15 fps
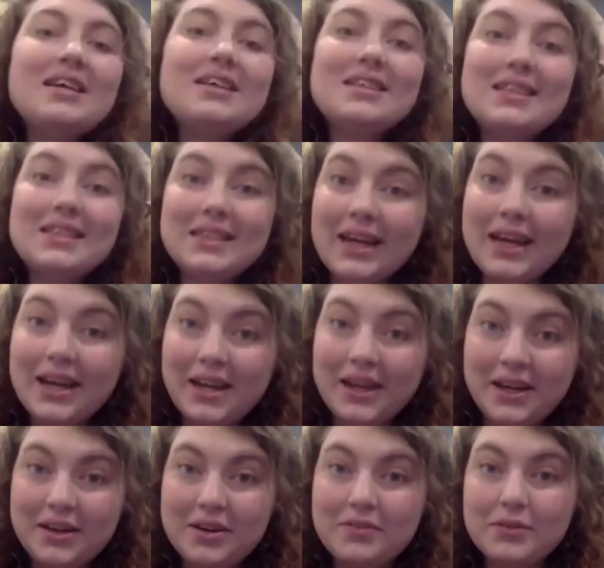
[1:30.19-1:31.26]

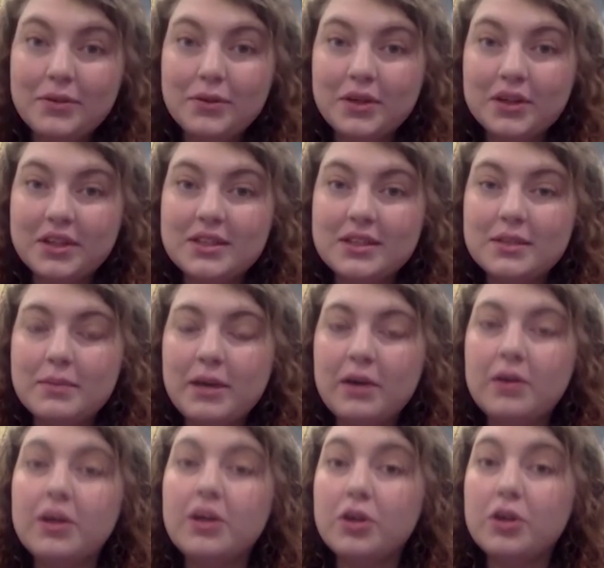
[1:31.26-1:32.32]
Stay, of course, is
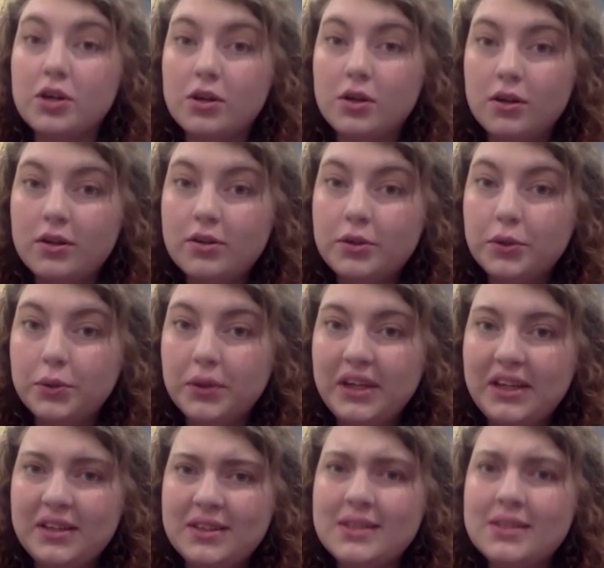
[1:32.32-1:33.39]
about a girl who
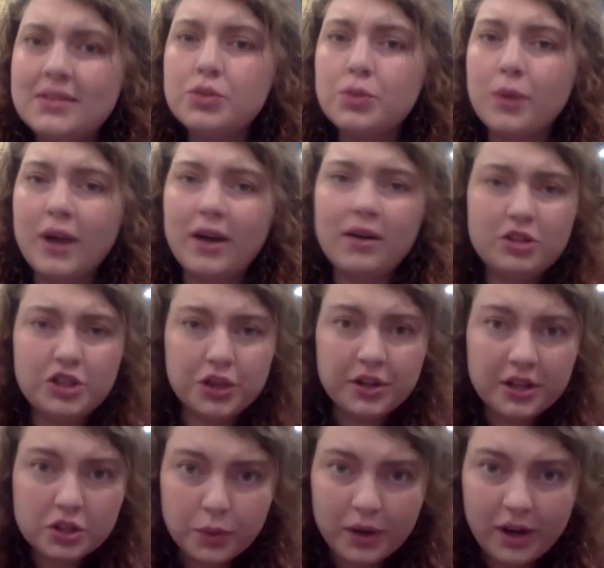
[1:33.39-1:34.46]
is 12,
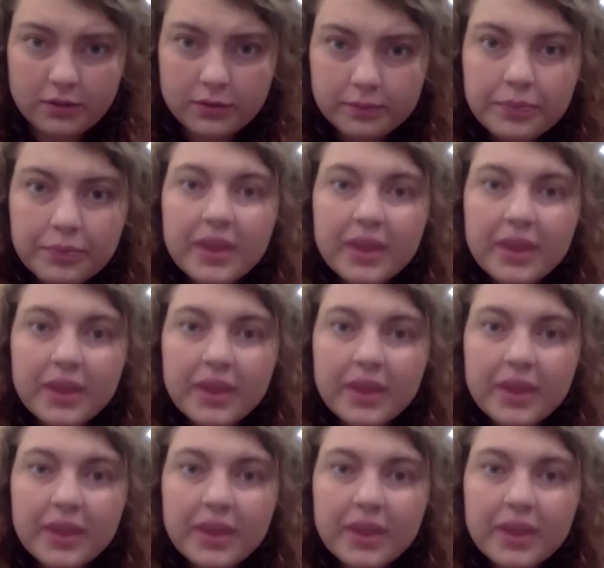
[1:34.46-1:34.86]
turning 12.